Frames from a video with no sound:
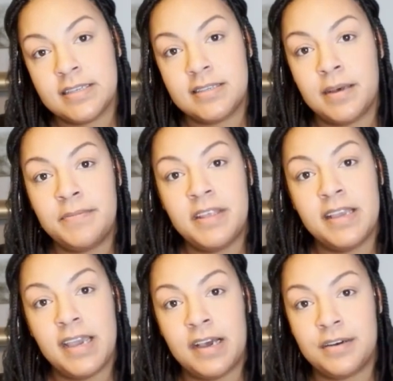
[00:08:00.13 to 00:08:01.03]

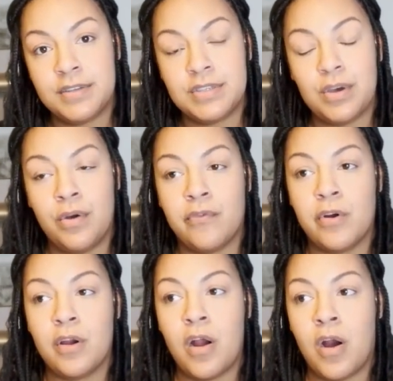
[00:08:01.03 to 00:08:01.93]
something else
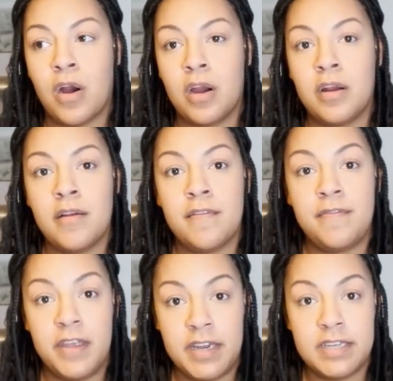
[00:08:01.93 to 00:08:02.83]
over our
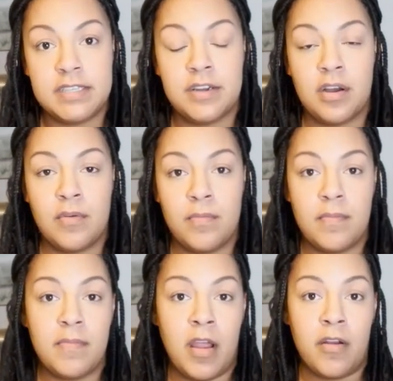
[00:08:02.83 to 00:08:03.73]
fitness and our
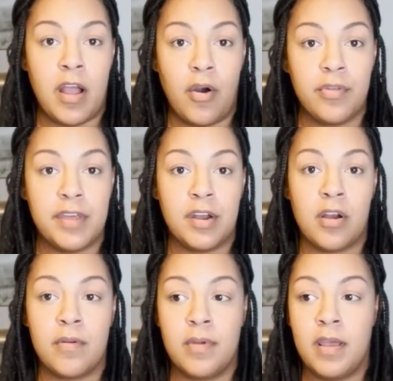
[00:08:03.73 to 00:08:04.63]
health and
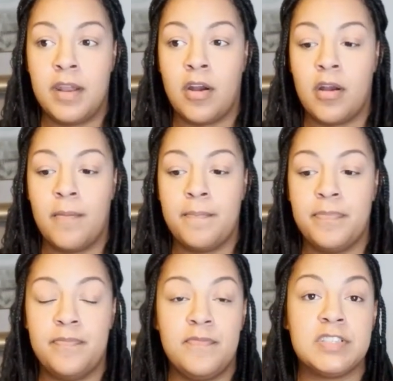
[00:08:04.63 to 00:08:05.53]
our
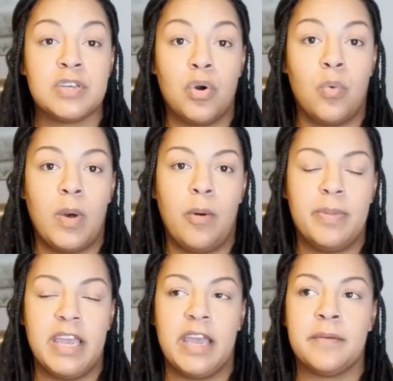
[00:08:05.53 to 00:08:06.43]
physical
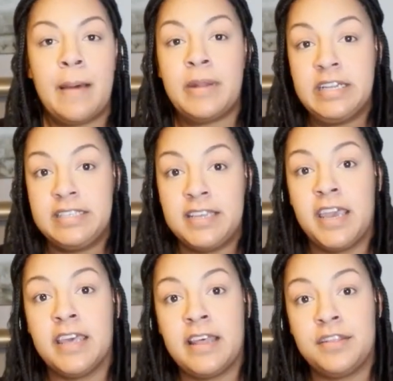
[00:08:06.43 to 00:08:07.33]
well-being. I'm not
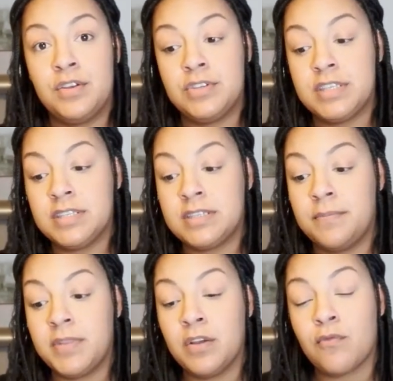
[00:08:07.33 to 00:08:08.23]
saying that there's
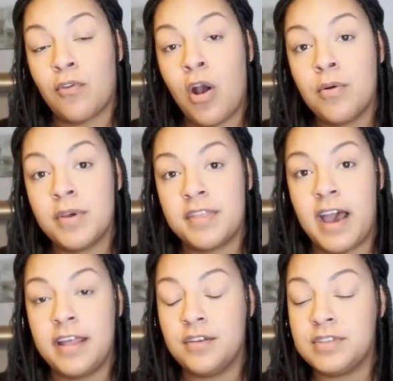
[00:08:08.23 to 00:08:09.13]
something wrong with
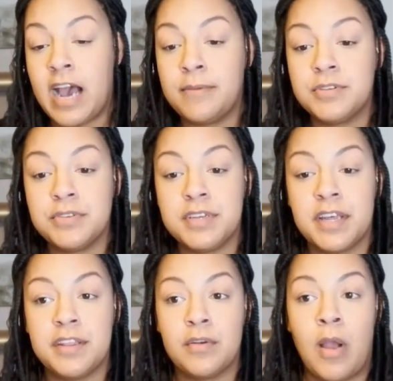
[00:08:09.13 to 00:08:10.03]
that. There's absolutely
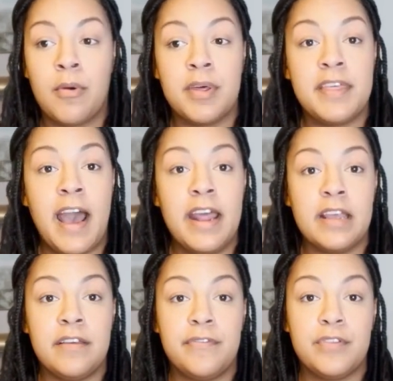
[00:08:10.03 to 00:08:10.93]
nothing wrong with that.
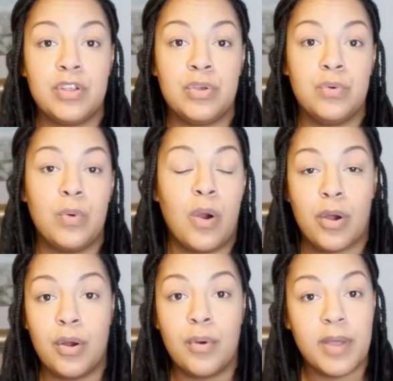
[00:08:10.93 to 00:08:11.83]
If you
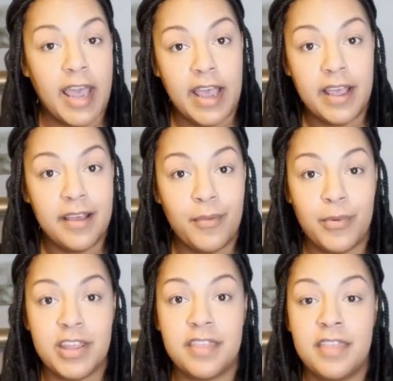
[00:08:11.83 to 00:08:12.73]
are okay
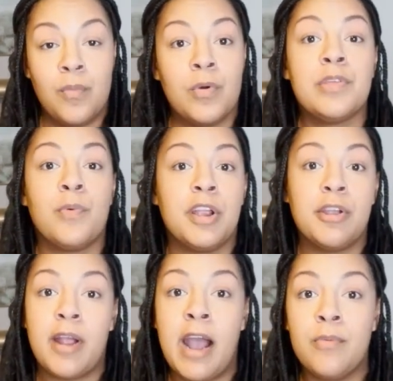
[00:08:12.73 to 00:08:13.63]
with where
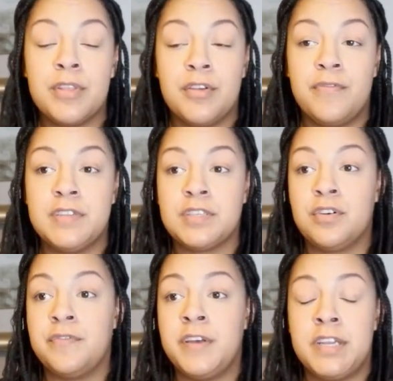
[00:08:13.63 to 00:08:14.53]
you're at with your
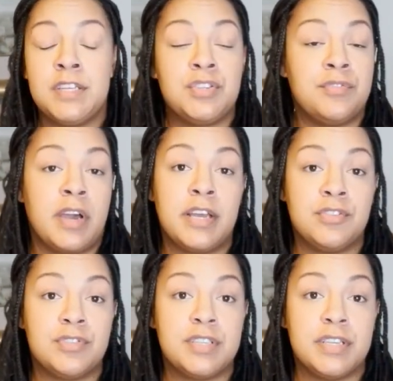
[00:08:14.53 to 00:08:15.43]
physical fitness, you're not
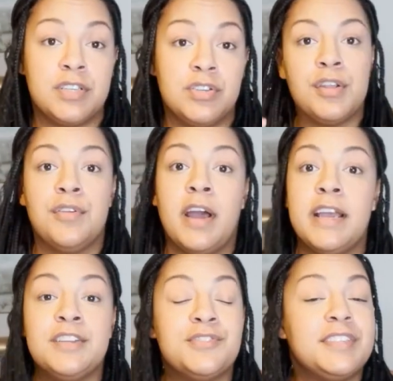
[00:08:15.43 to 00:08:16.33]

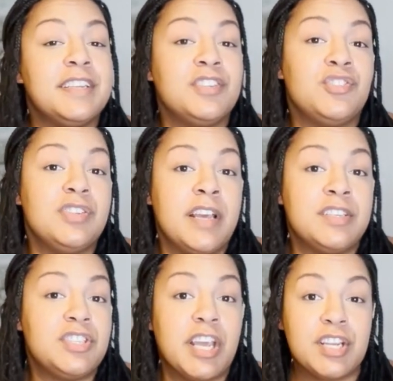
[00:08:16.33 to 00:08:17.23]
interested in
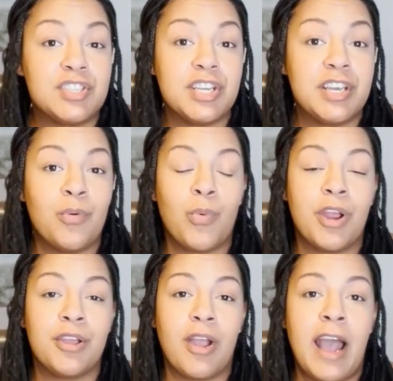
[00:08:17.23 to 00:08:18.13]
changing where
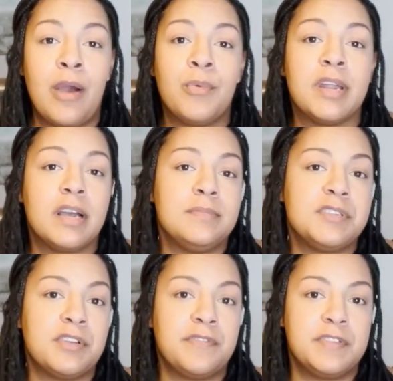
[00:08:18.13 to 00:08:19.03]
you're at when it comes
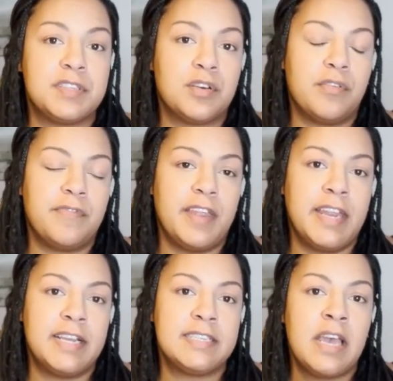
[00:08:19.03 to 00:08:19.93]
to your physical
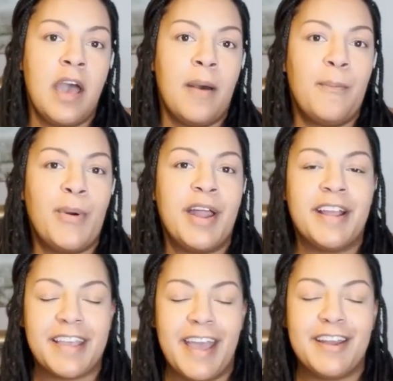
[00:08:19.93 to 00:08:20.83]
fitness. But
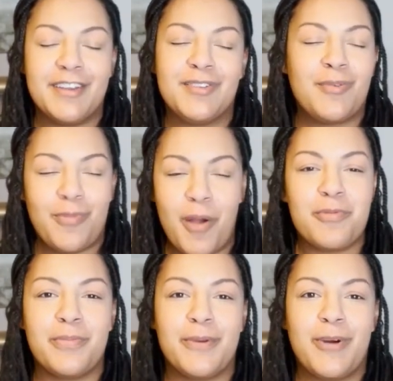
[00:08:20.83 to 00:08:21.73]
again, you're
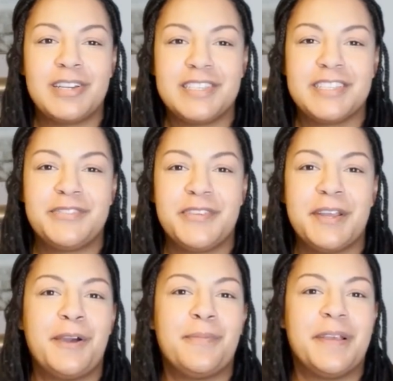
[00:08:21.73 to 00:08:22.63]
probably watching this
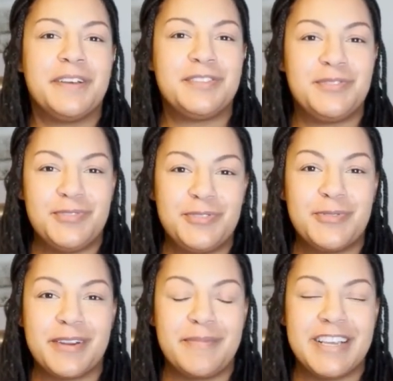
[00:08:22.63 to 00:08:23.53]
video because you do
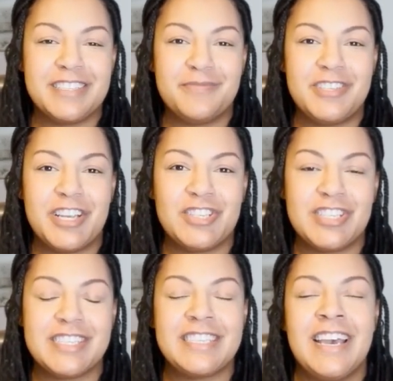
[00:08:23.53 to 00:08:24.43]
want to make some
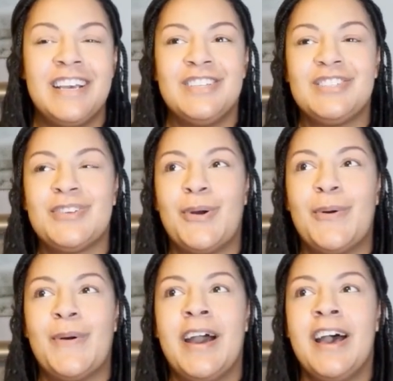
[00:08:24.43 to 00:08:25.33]
changes. So